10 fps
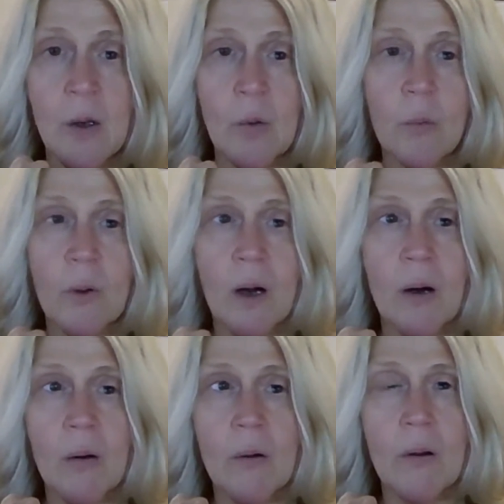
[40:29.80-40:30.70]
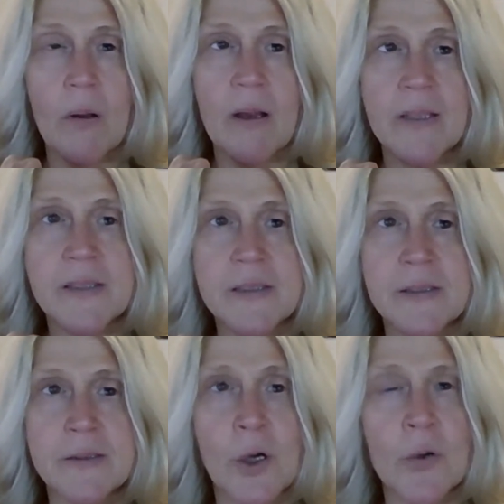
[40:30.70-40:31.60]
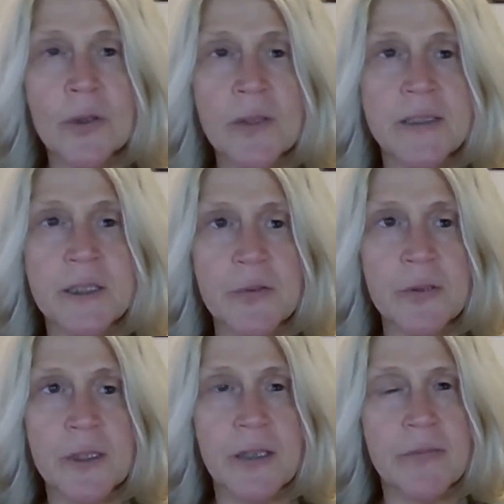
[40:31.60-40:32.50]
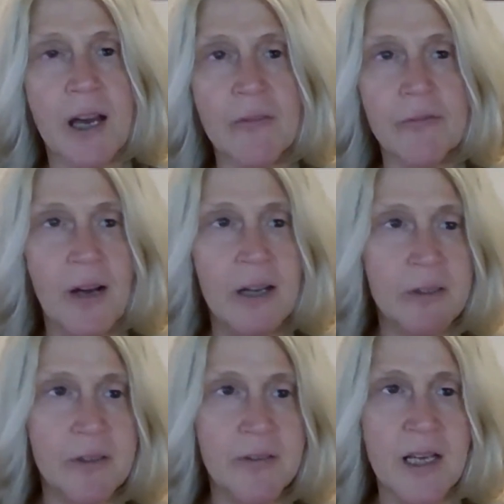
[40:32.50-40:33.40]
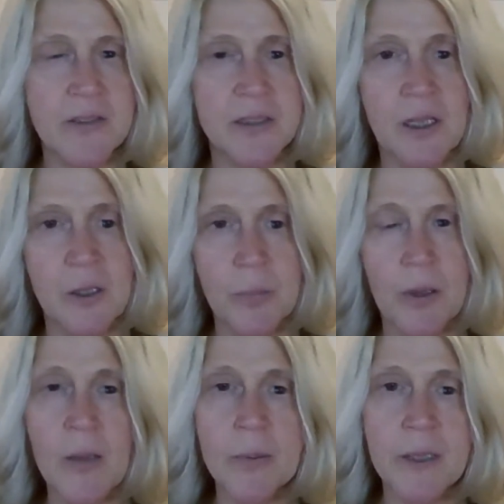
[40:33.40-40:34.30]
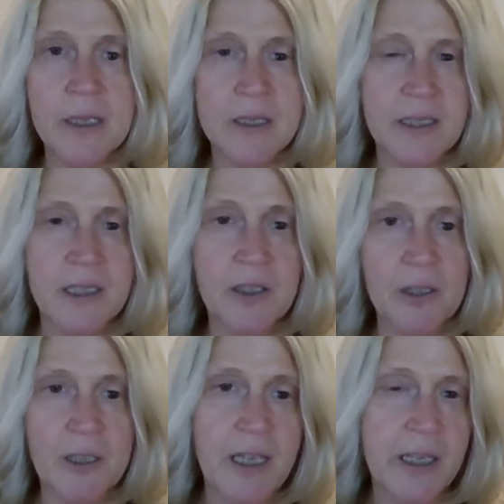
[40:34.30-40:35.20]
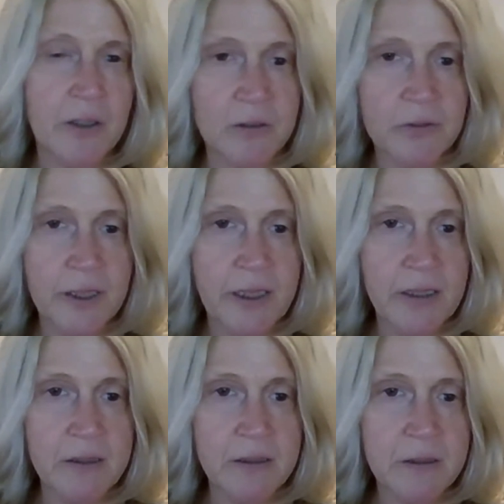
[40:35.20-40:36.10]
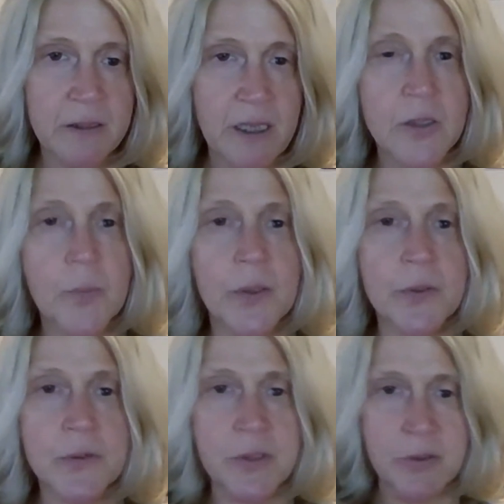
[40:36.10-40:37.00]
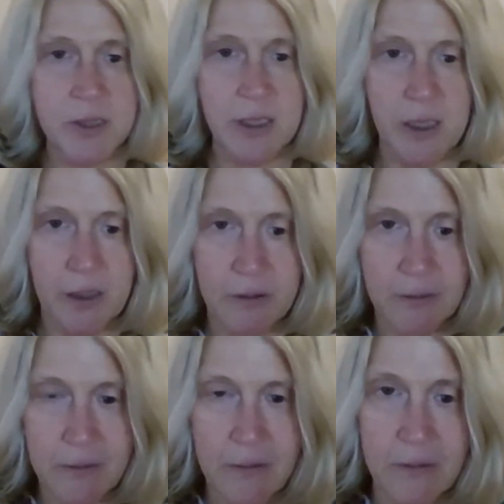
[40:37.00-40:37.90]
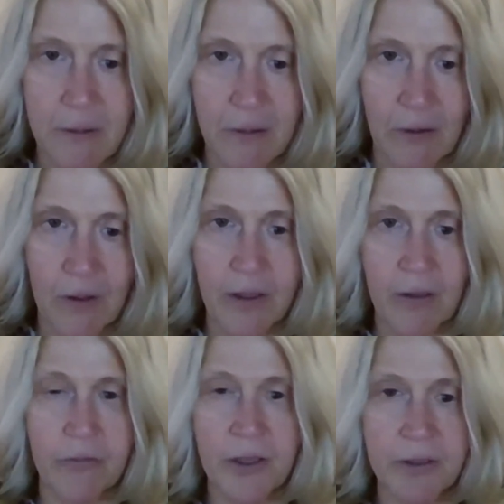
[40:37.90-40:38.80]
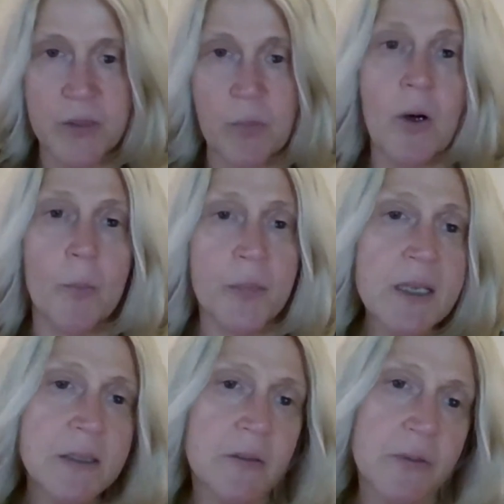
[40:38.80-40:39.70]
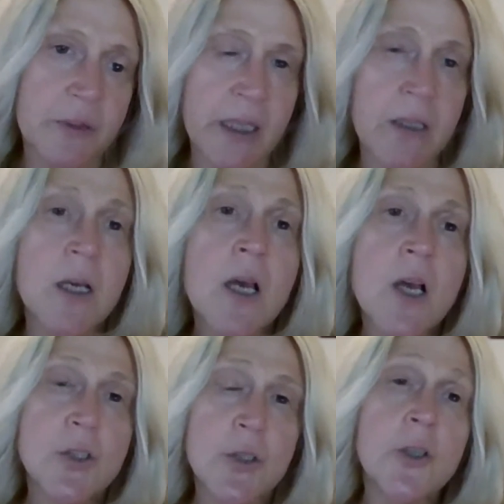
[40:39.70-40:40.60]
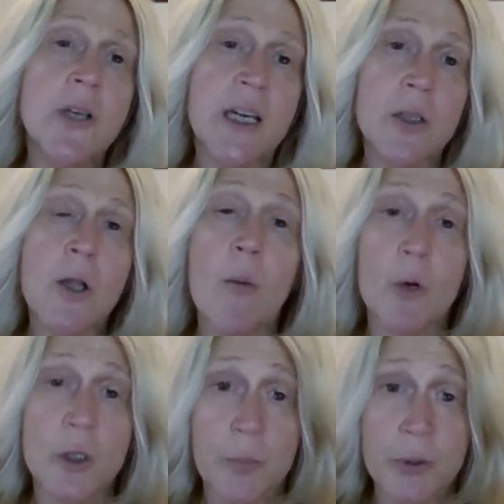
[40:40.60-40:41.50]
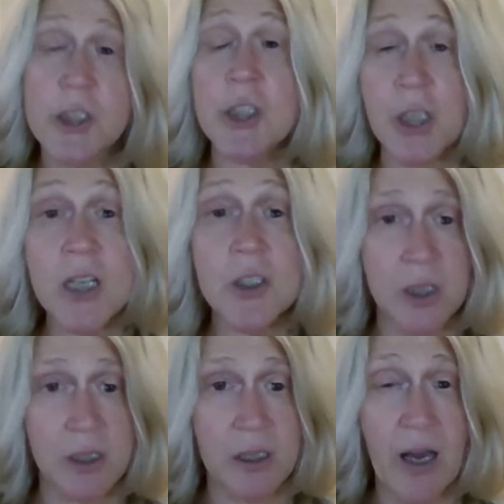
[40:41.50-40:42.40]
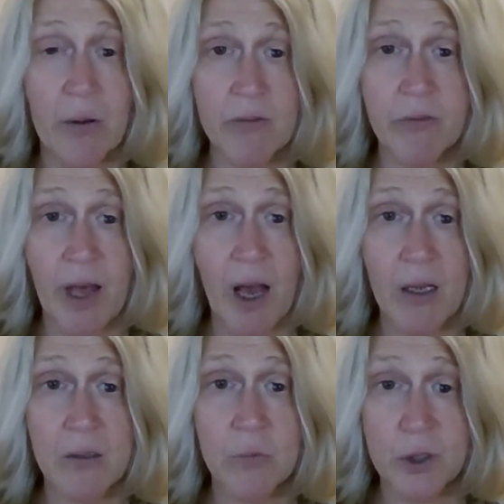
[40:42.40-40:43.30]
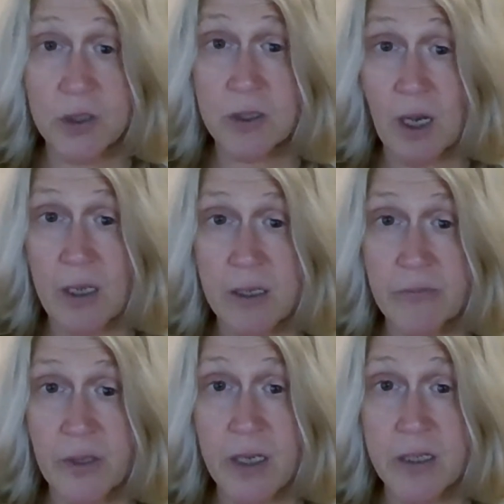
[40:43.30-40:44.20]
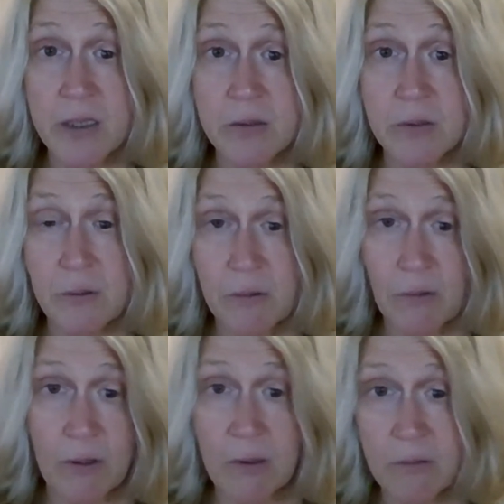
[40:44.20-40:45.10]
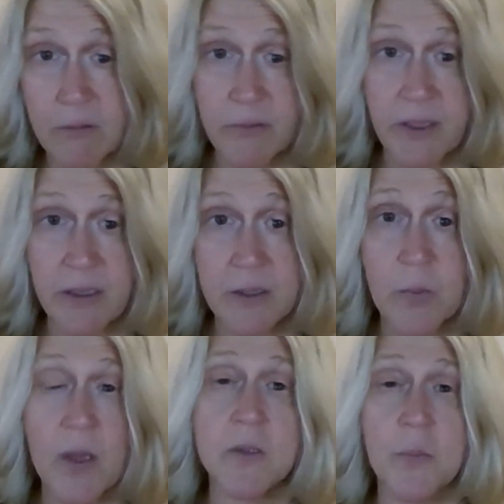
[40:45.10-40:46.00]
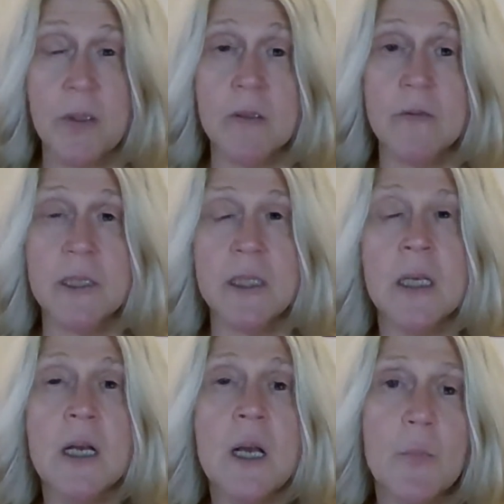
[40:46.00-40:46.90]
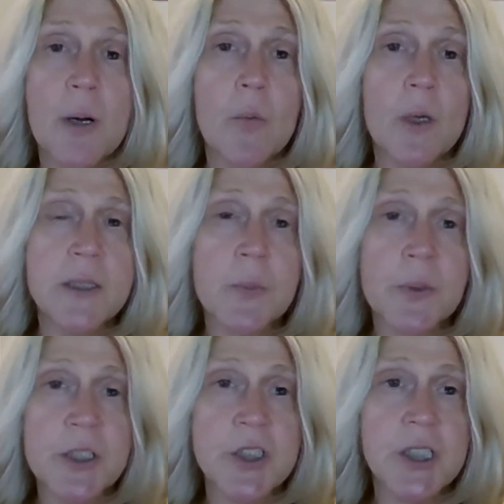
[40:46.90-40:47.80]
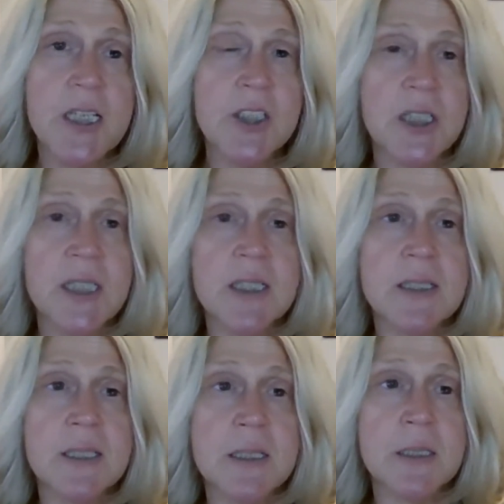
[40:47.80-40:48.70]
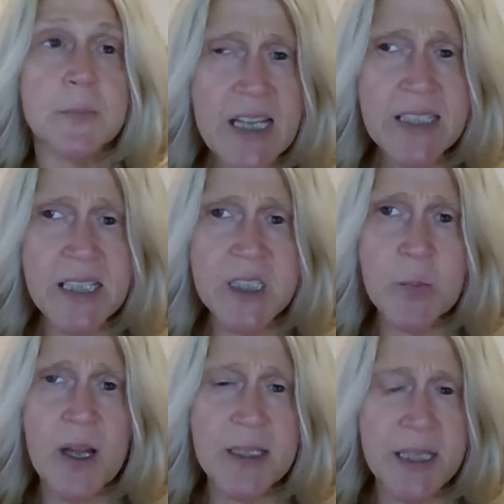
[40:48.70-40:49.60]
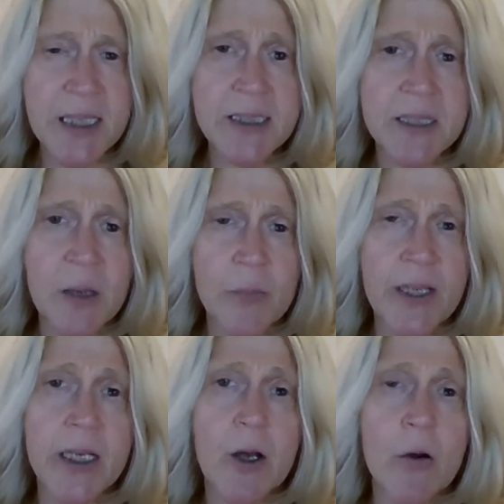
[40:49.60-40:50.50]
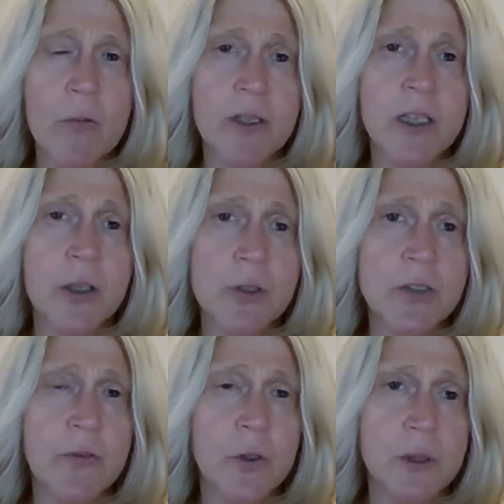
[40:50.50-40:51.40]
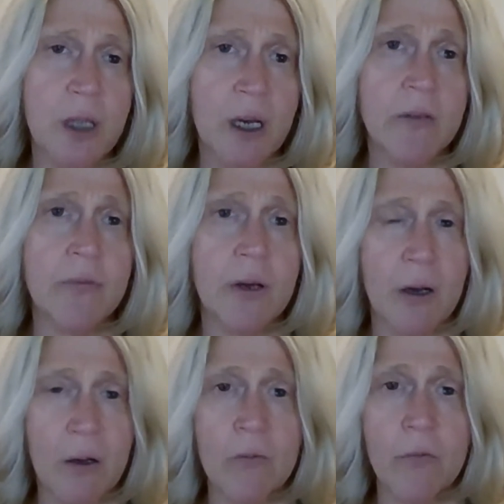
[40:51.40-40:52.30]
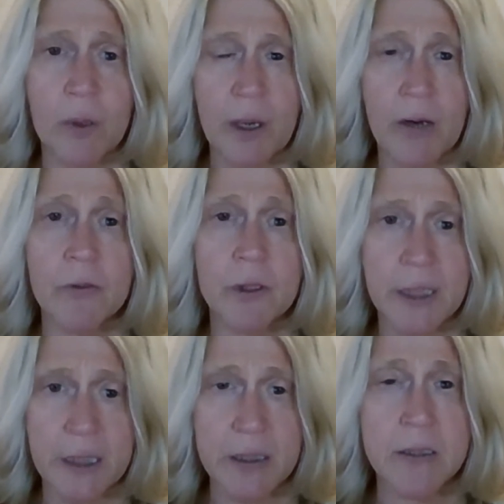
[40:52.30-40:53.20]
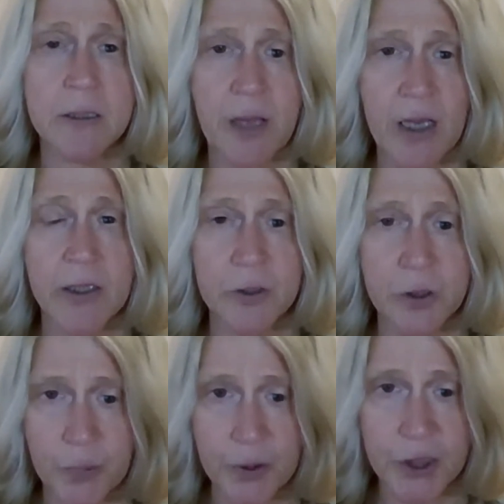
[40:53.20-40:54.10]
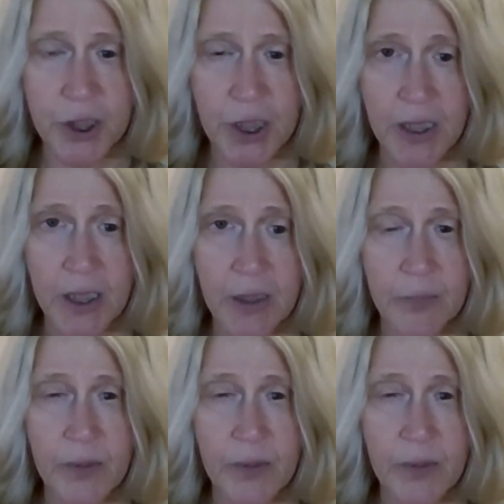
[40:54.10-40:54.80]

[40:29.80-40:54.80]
well, it's totally different if that $500,000 property is sitting on an acre of land as opposed to sitting on a very small piece of land. So you get a lot more depreciation out of that, which is kind of nice on the expense part of it. But what depreciation is it's expensing something over the useful life of whatever it is that you're depreciating.